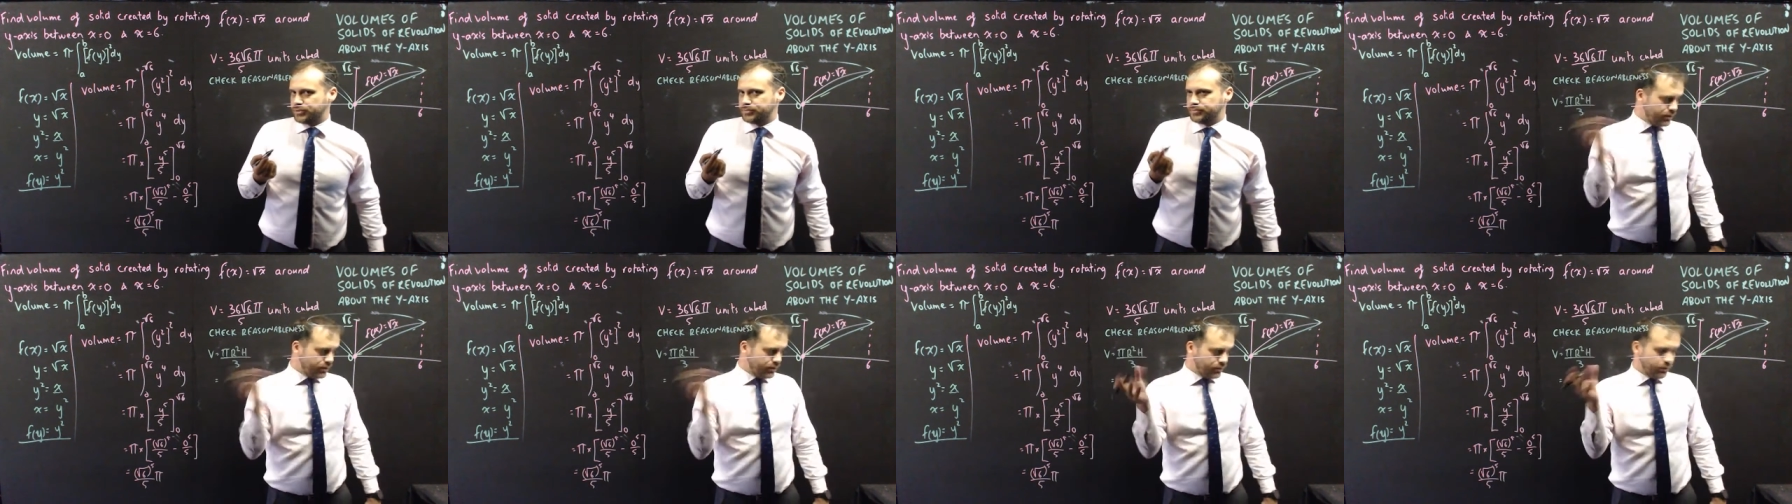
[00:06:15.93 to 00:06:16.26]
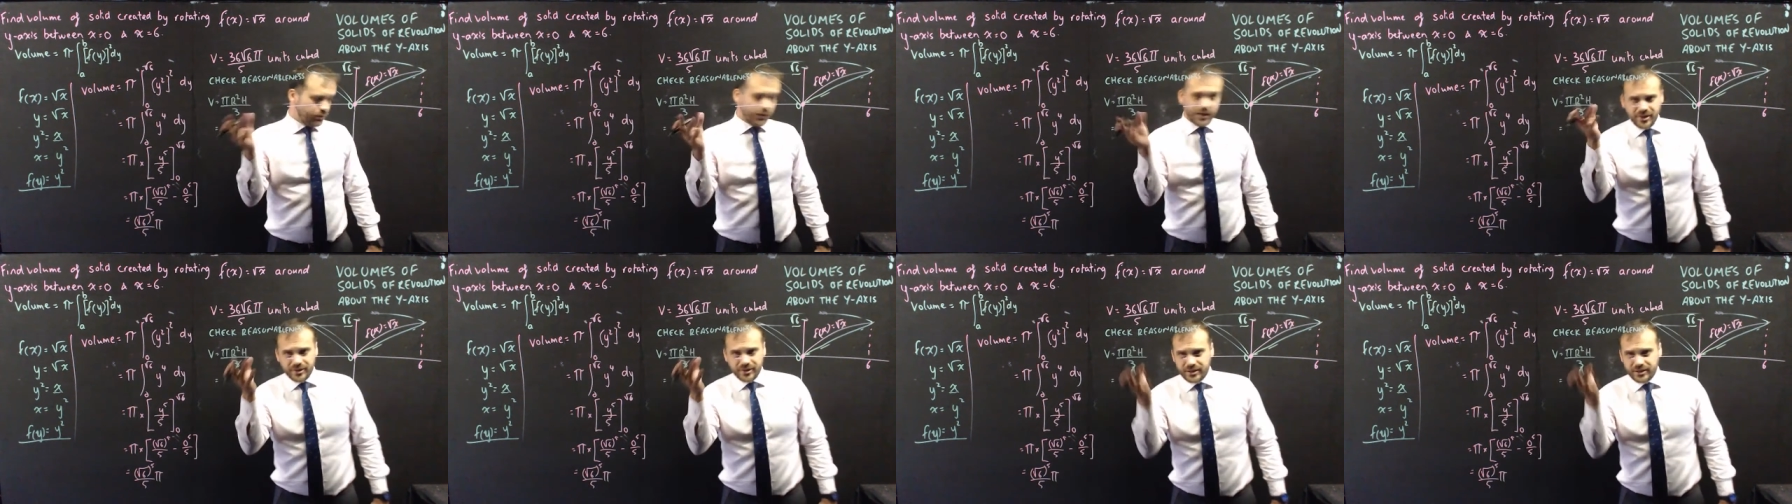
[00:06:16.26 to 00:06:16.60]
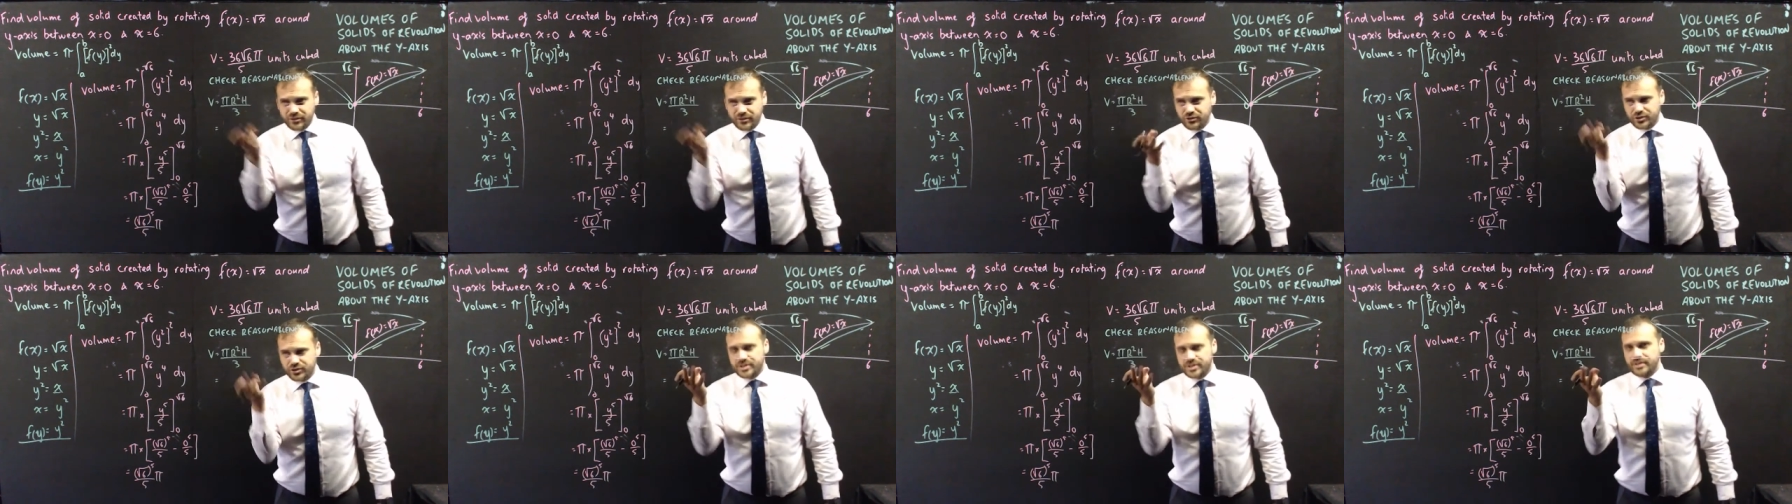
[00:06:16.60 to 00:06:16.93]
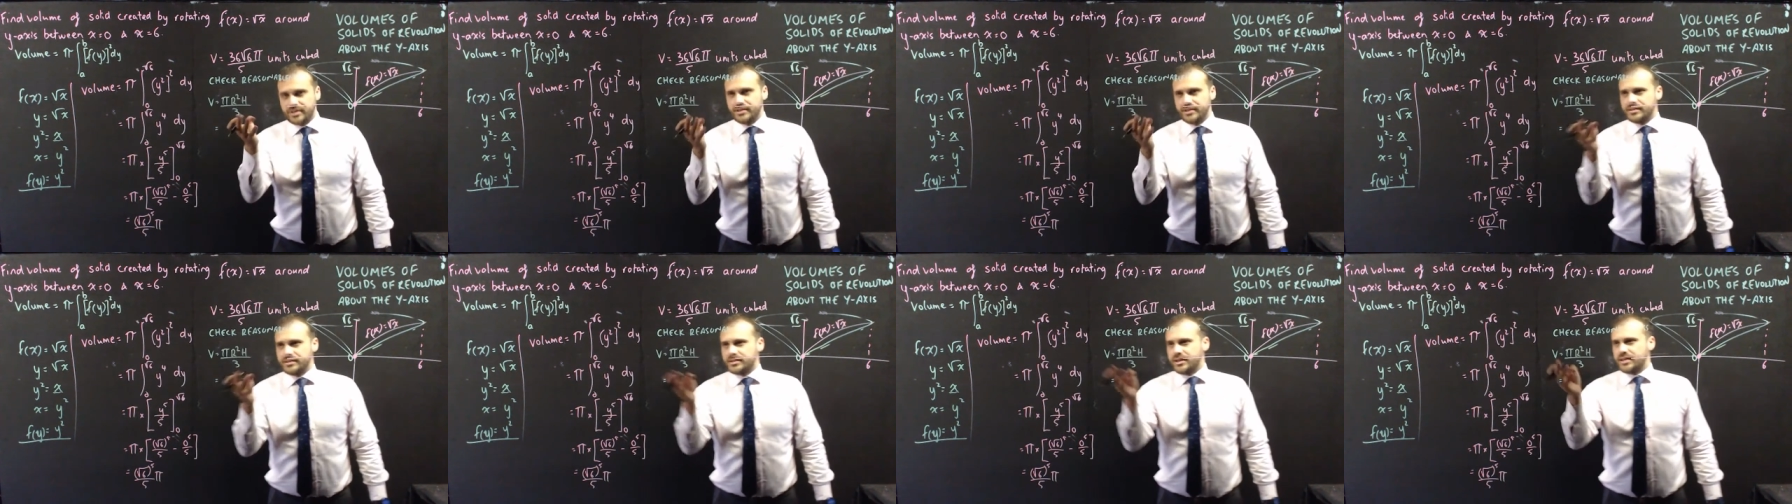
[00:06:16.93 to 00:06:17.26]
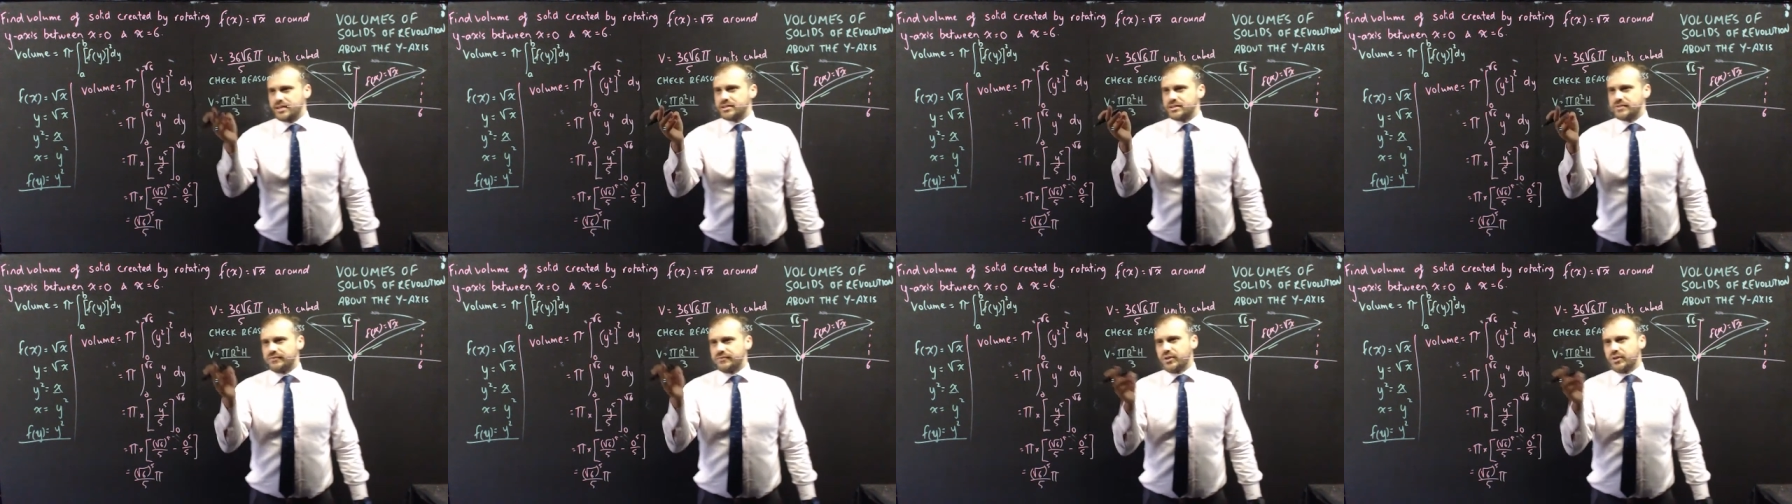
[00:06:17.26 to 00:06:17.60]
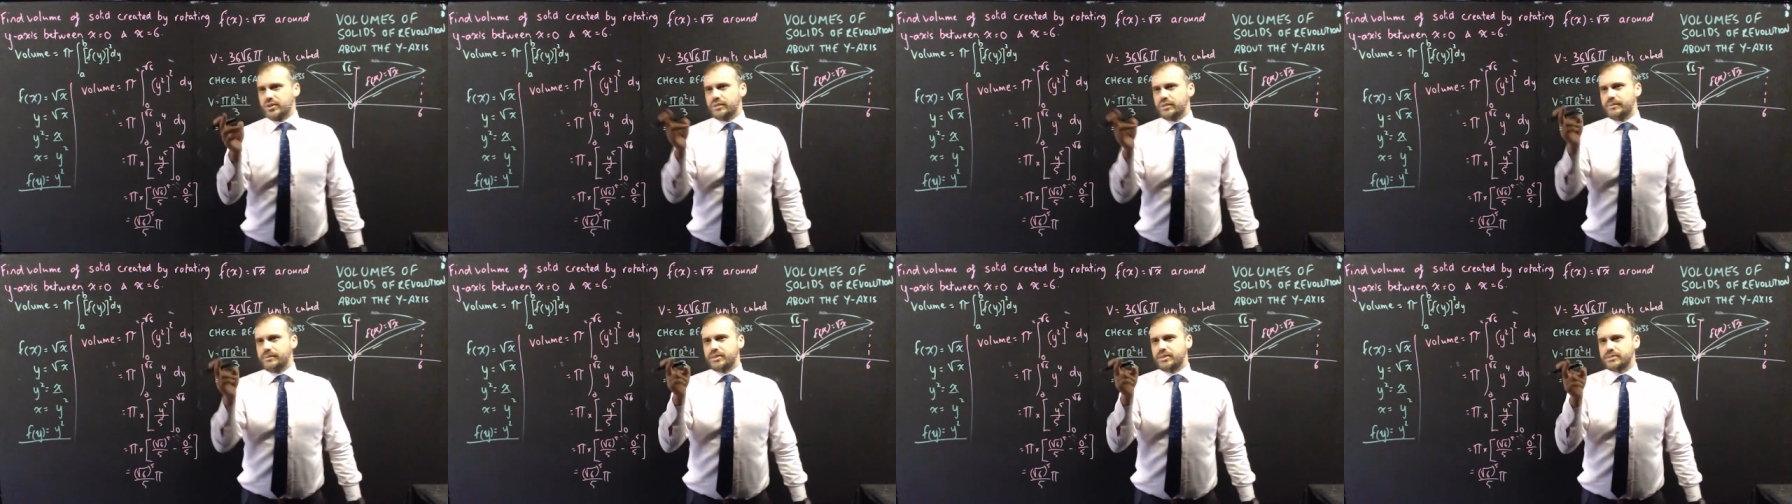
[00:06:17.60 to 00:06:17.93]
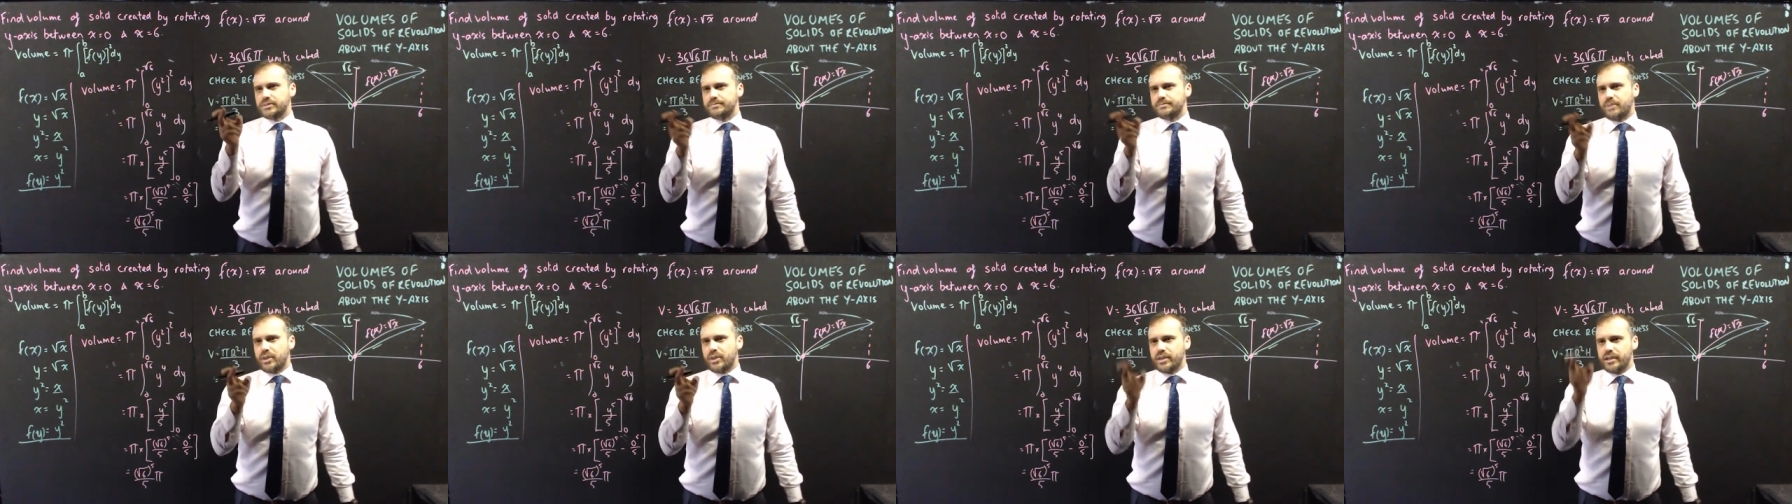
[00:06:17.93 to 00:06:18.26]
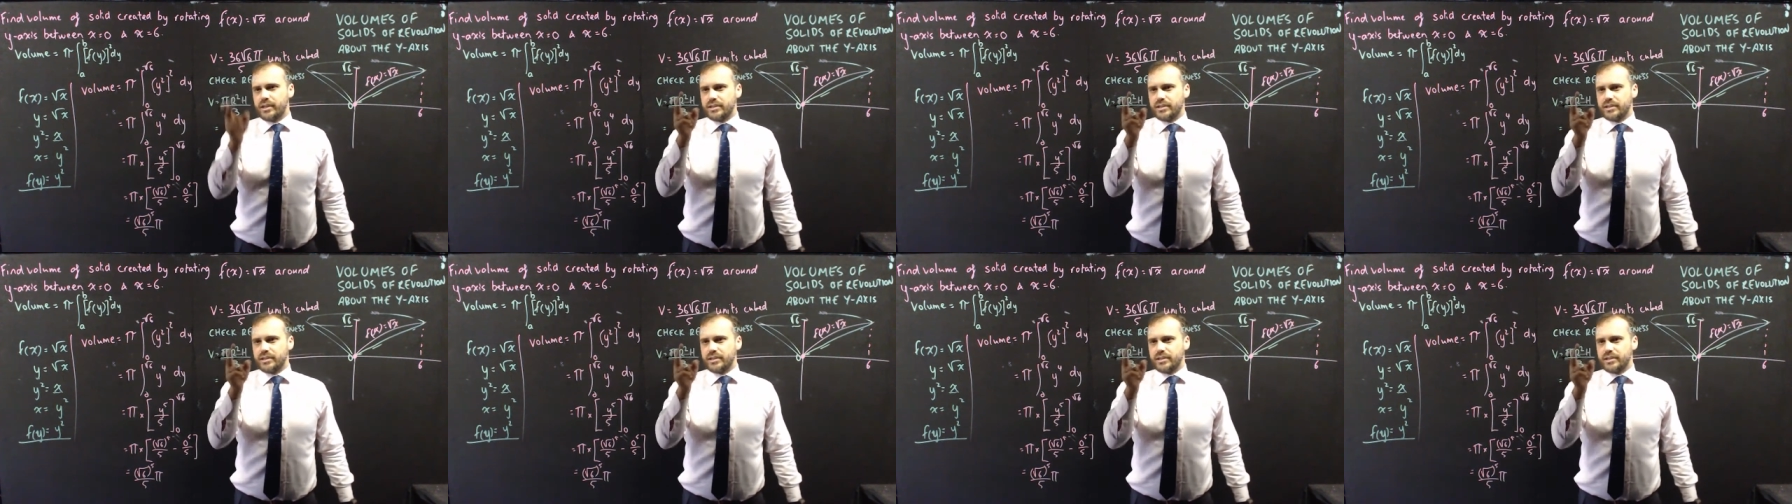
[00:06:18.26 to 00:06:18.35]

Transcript: Look at how interesting this gets. Volume equals pi